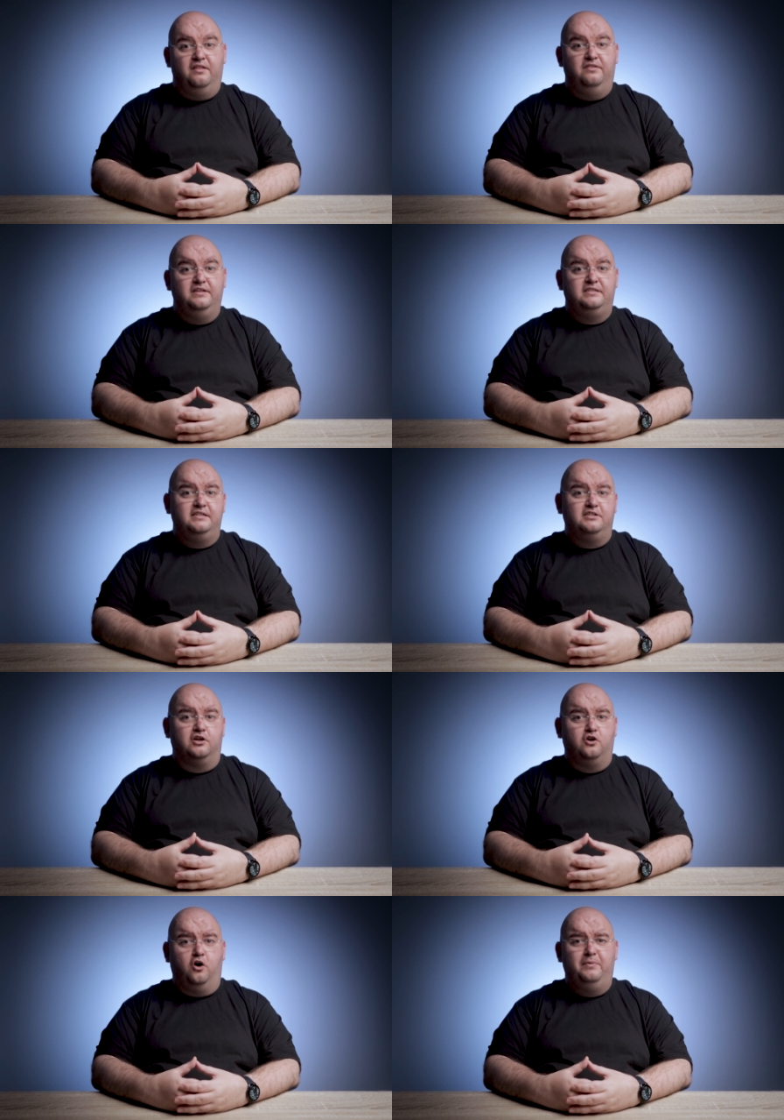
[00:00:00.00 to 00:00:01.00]
This is a
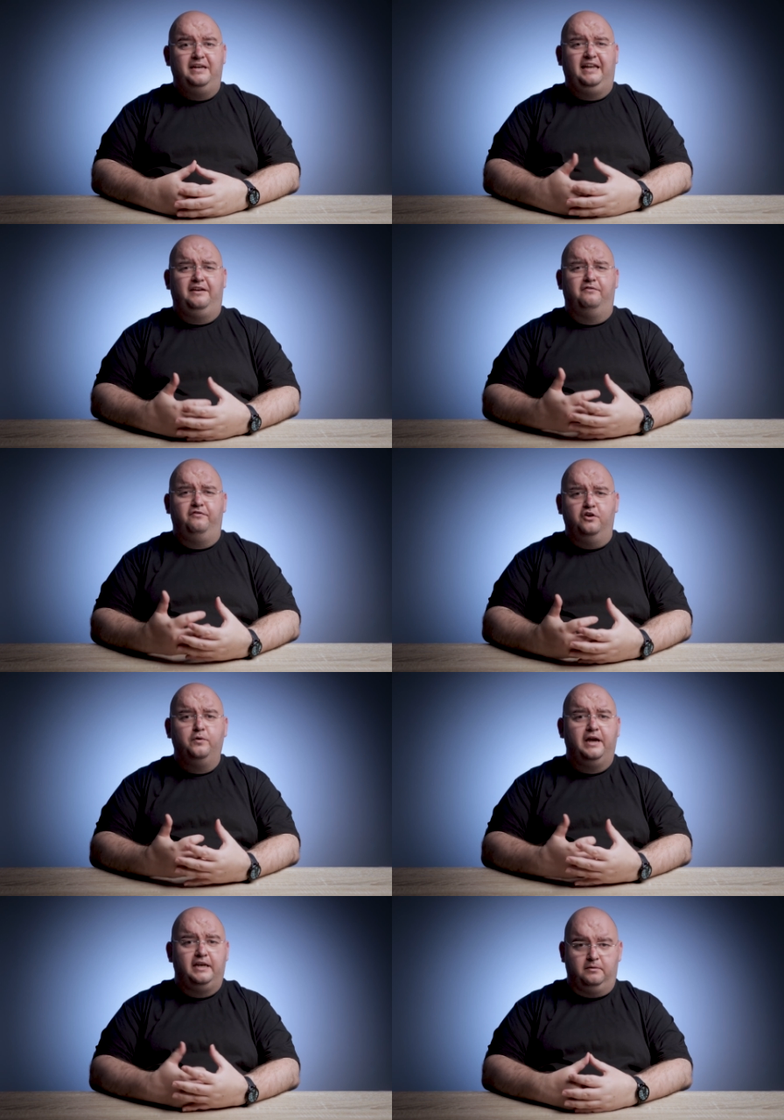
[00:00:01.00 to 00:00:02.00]
common and
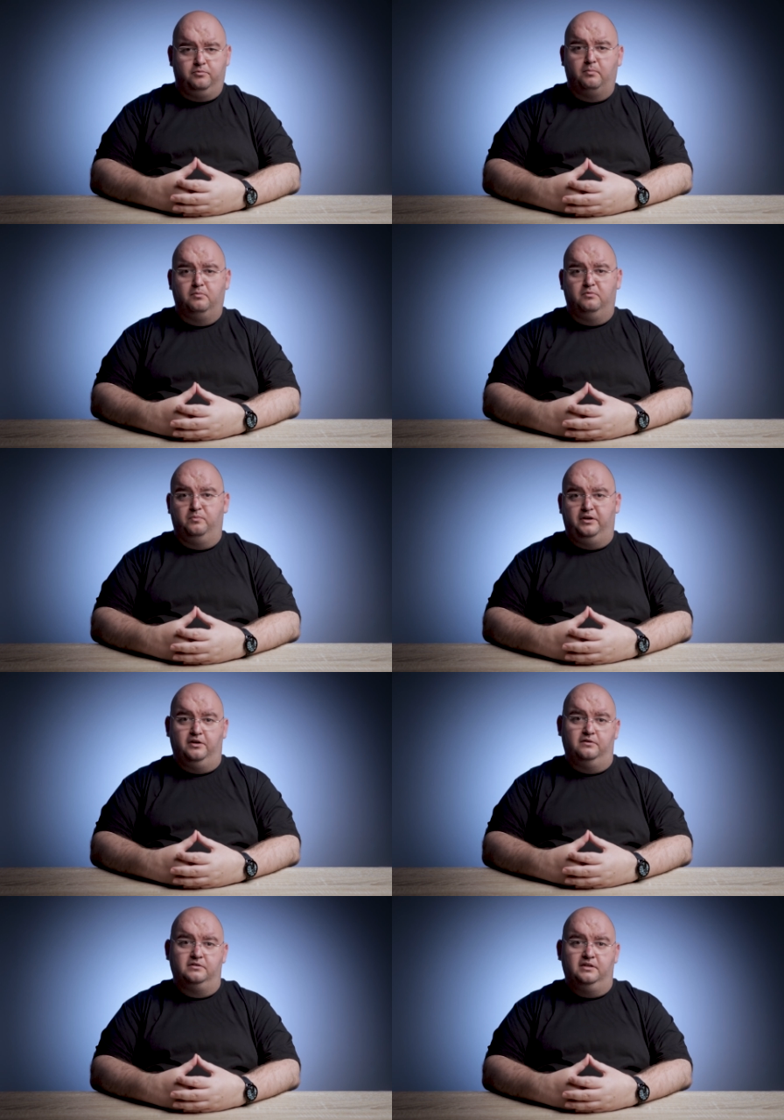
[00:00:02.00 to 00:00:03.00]
infuriating problem with
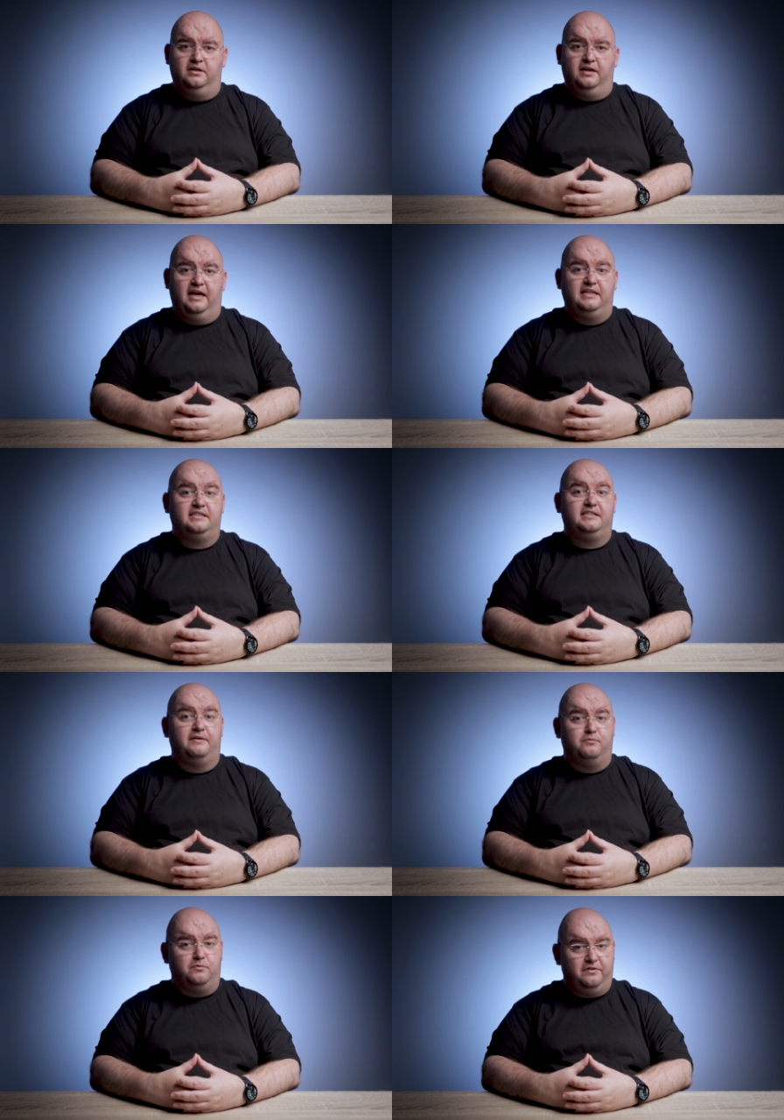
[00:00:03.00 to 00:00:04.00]
Windows, and
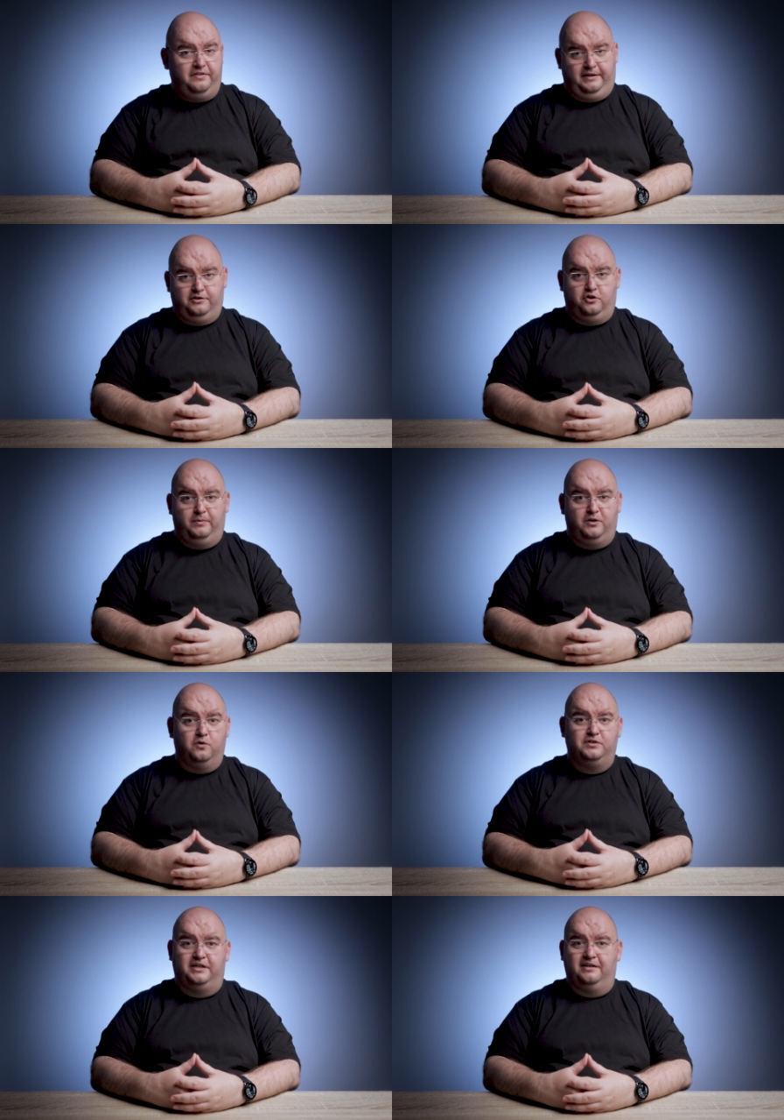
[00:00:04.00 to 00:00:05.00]
several things could be
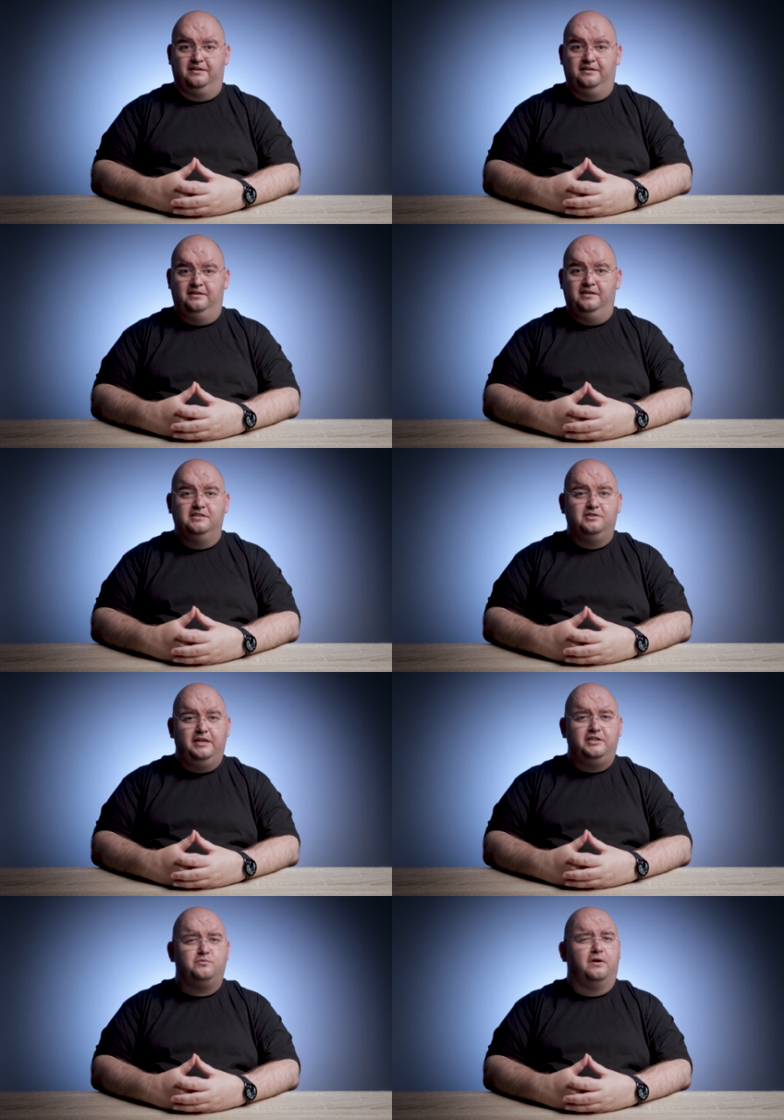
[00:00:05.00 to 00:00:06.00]
causing it. So
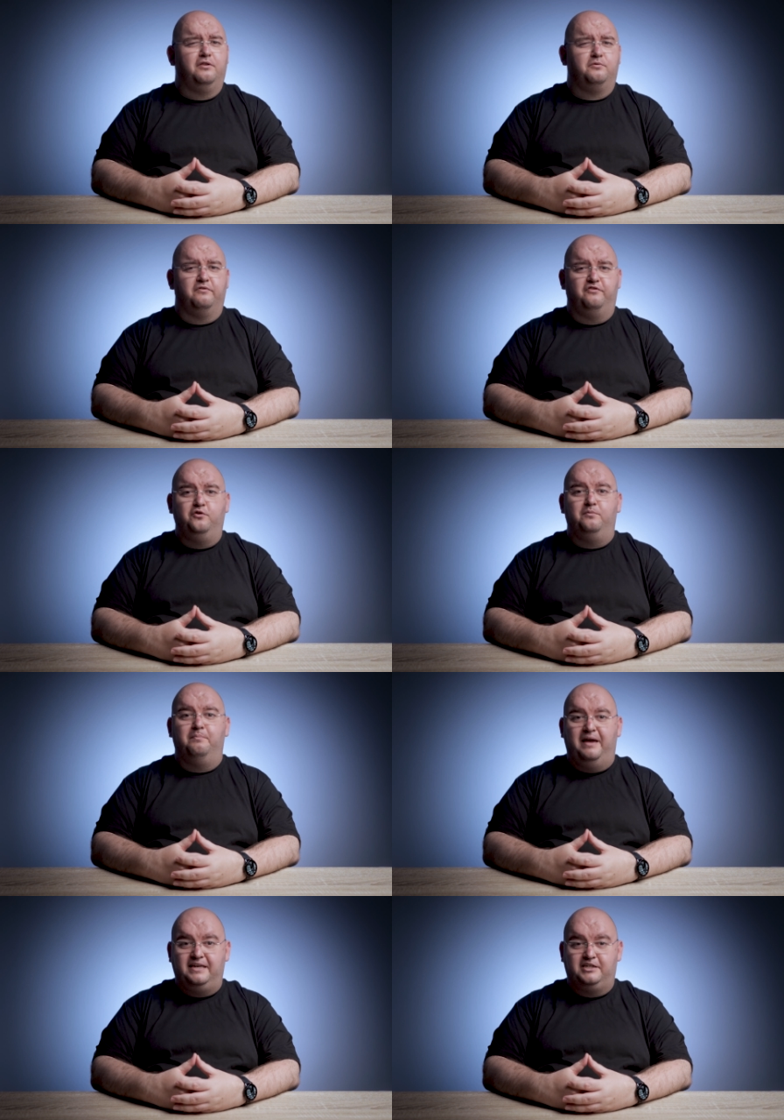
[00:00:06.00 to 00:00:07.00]
let's run through a few
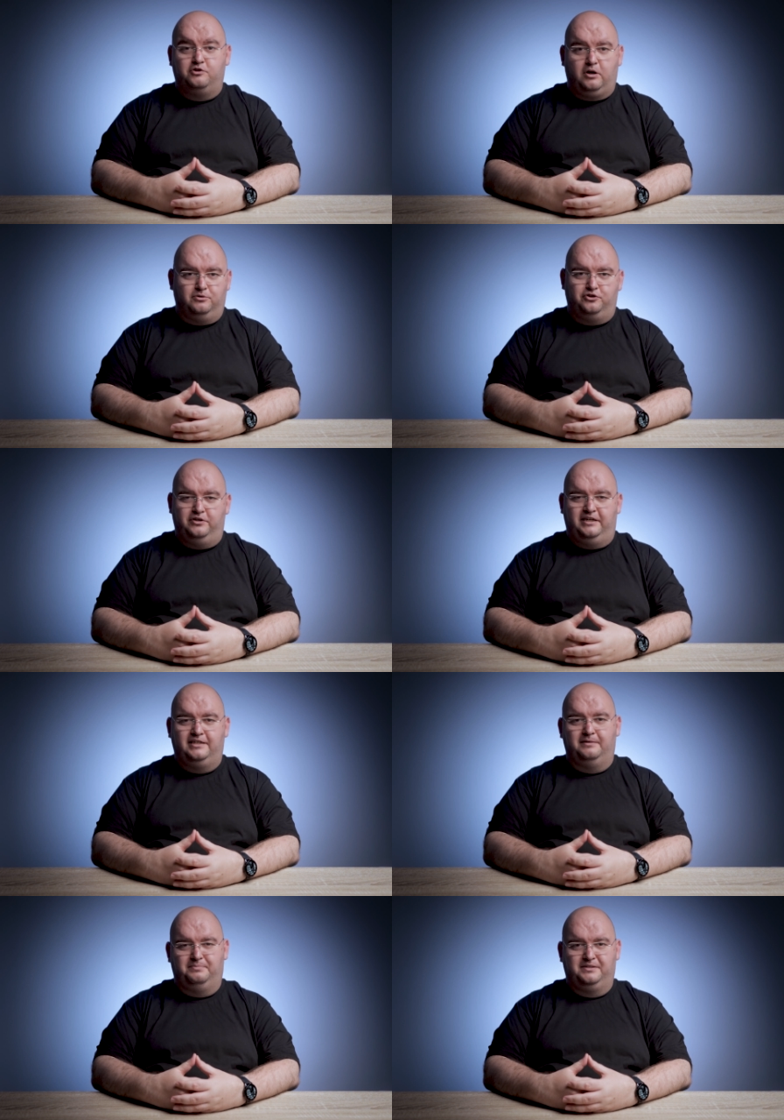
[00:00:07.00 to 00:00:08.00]
basic troubleshooting
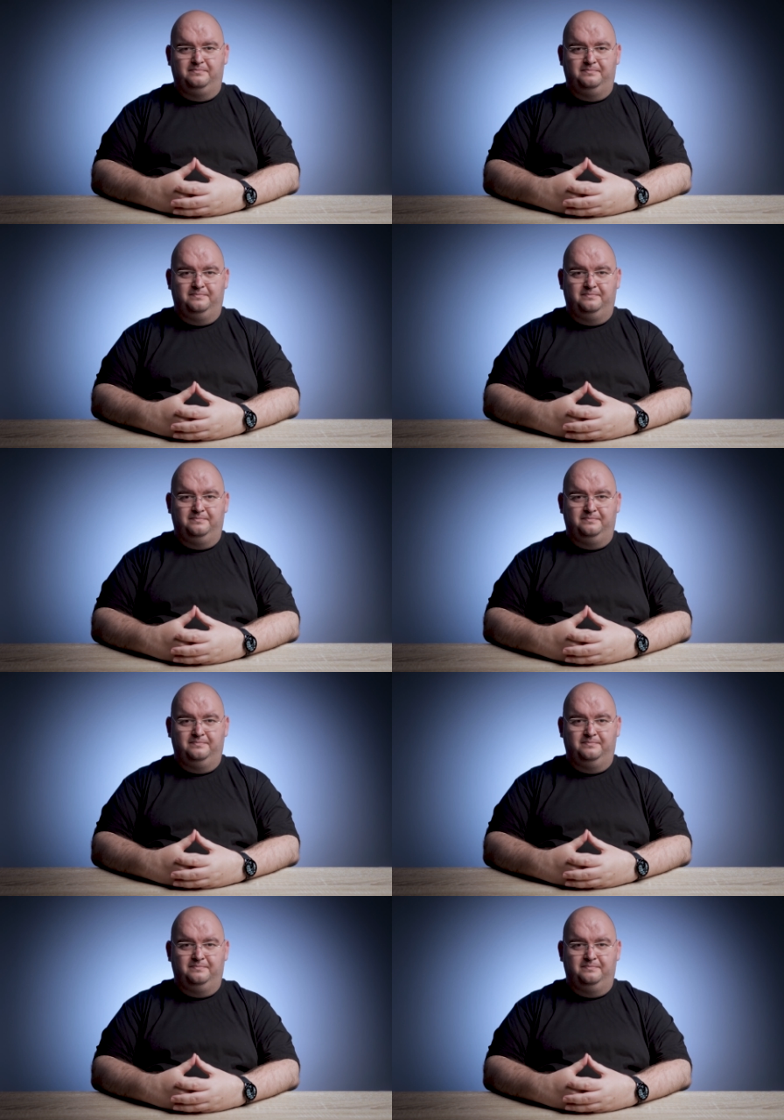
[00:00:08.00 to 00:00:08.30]
tips.